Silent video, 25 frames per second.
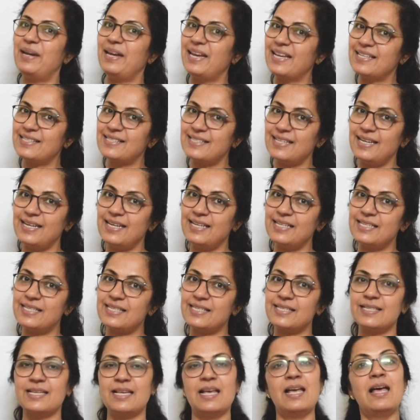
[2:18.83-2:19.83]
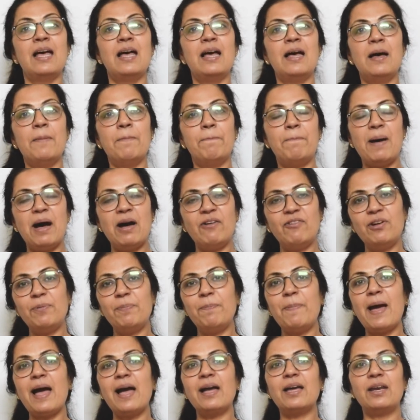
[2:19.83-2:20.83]
brings its
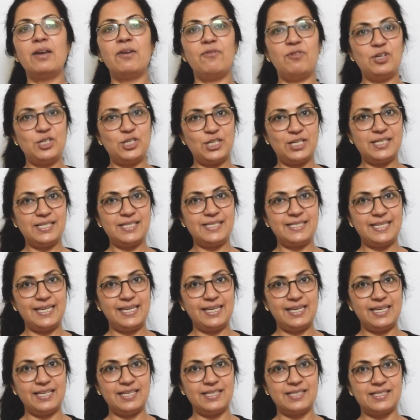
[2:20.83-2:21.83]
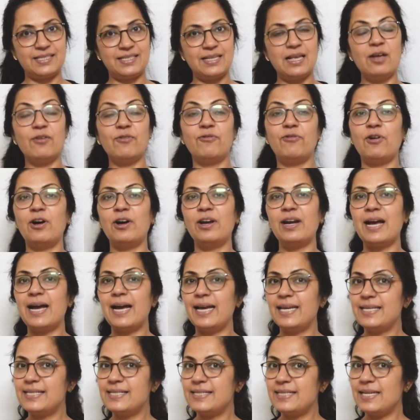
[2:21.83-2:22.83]
PowerPack Revision Series for
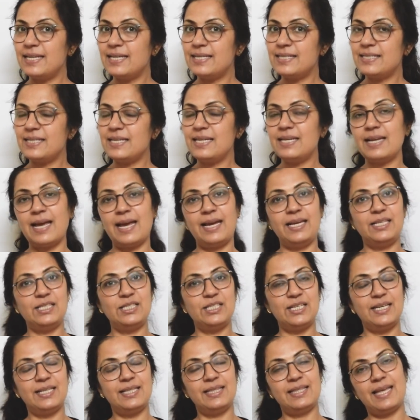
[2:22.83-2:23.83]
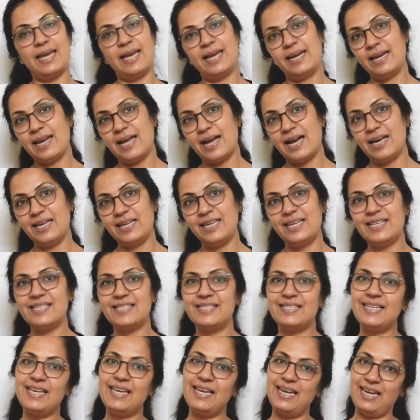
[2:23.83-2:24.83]
ICSE 9th, 10th and
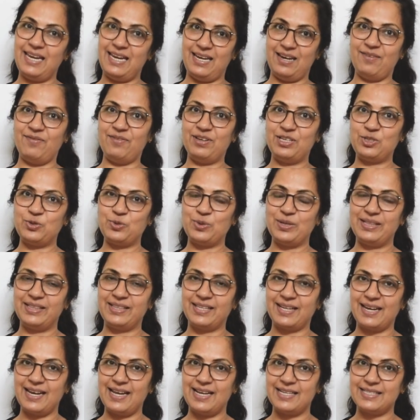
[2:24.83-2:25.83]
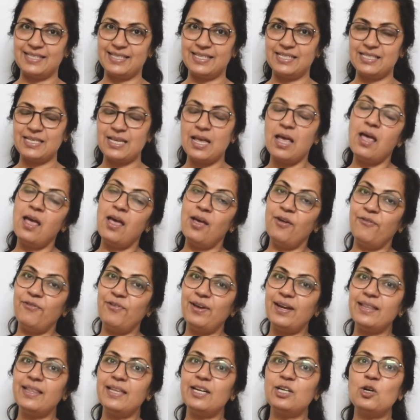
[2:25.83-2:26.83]
ISE 11th, 12th classes,
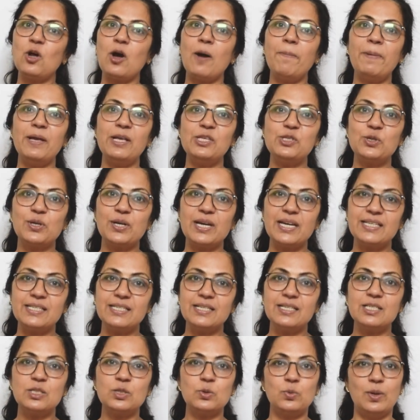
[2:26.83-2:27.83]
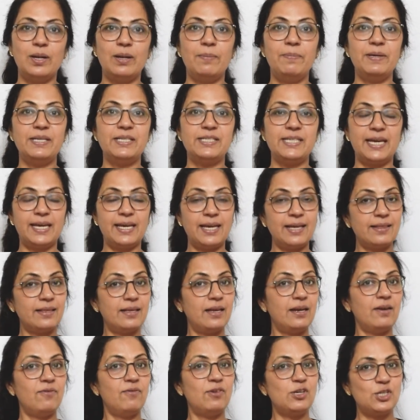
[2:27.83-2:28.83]
where the top educators will be taking the
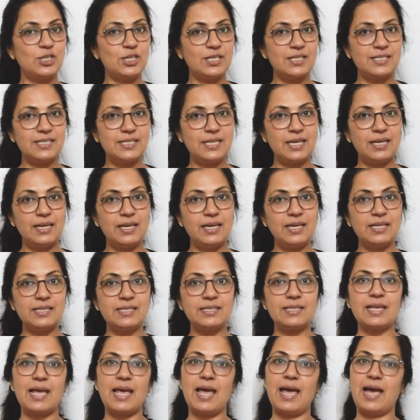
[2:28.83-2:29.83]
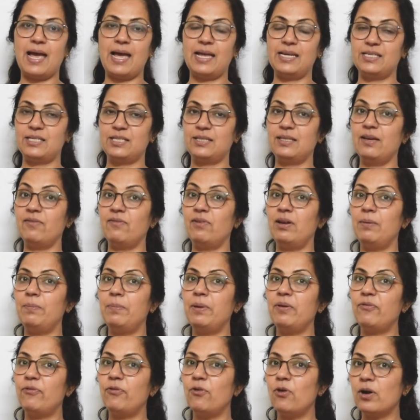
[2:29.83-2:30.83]
revision series and they will
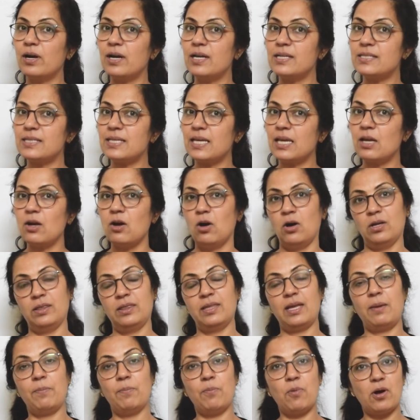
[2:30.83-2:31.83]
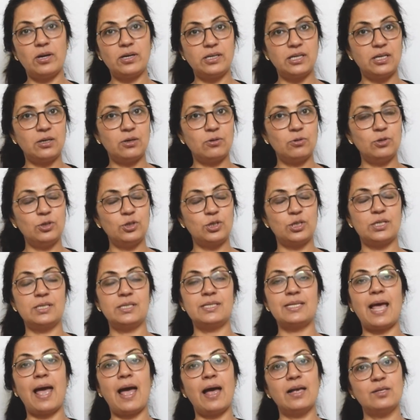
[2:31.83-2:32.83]
be focusing on the important
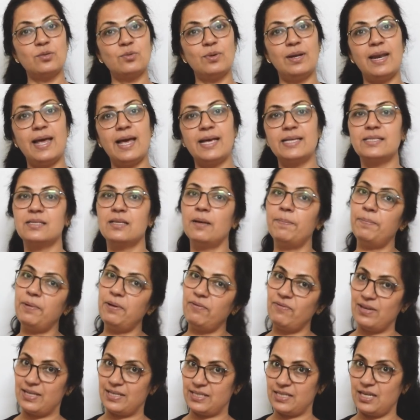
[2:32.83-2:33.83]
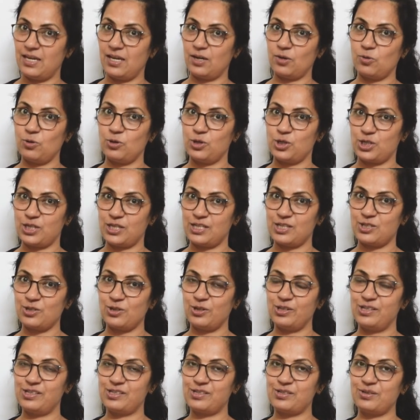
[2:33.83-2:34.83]
questions as well as the previous year questions
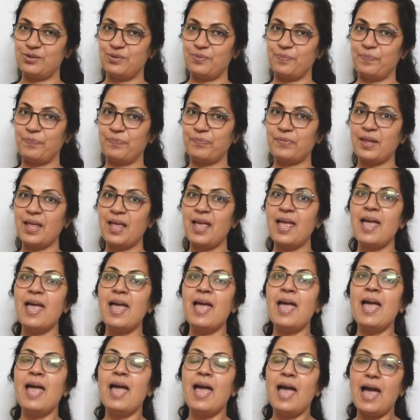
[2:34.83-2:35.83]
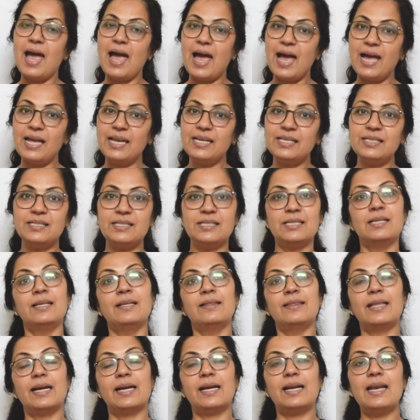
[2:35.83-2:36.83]
also. And
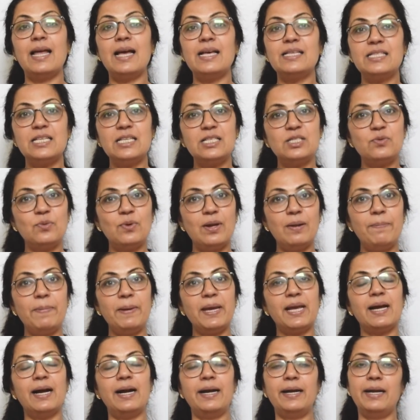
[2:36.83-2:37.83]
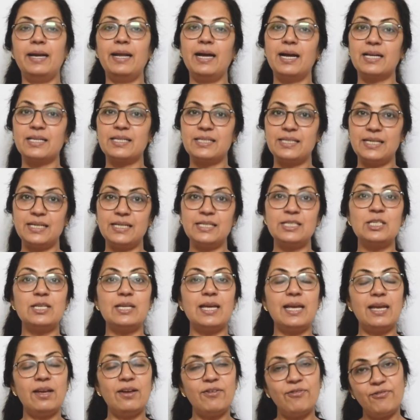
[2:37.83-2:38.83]
the classes will be conducted
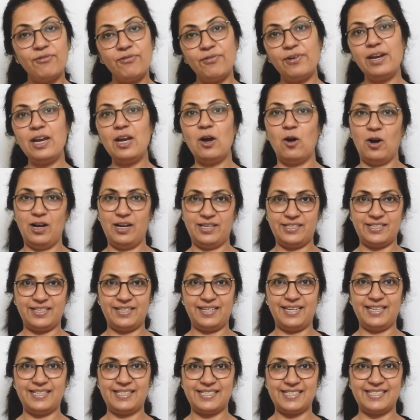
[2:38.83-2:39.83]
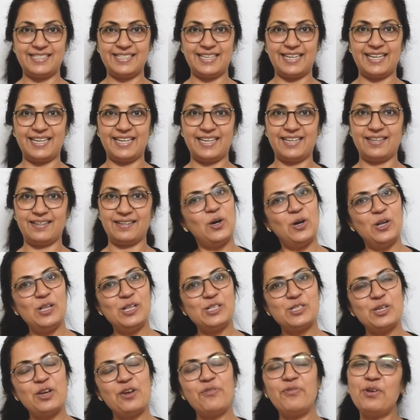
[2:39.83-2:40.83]
every alternate day.
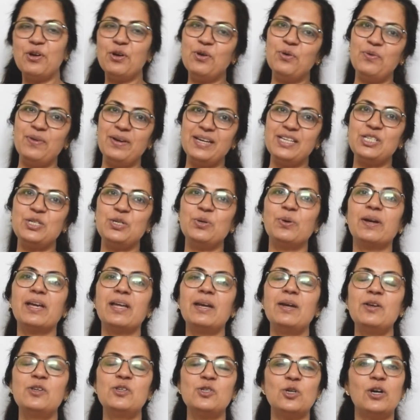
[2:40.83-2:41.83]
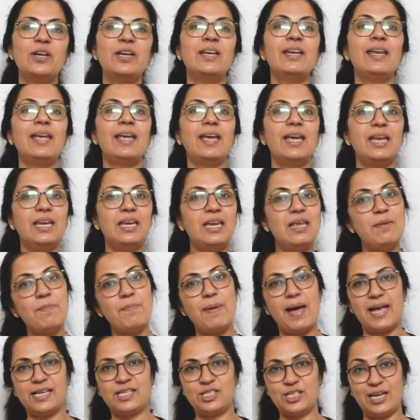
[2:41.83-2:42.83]
Also, if you wish, you can join any
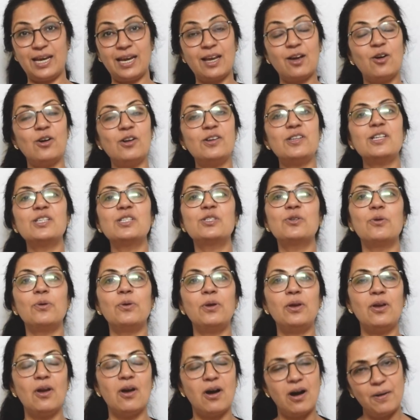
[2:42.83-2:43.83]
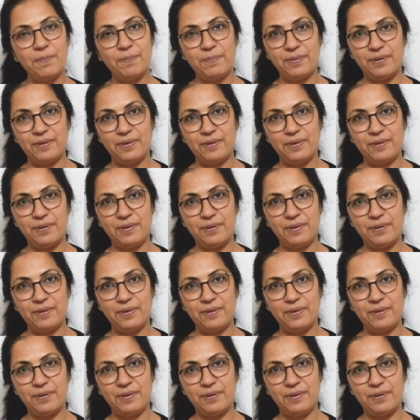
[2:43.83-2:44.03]
batch according to your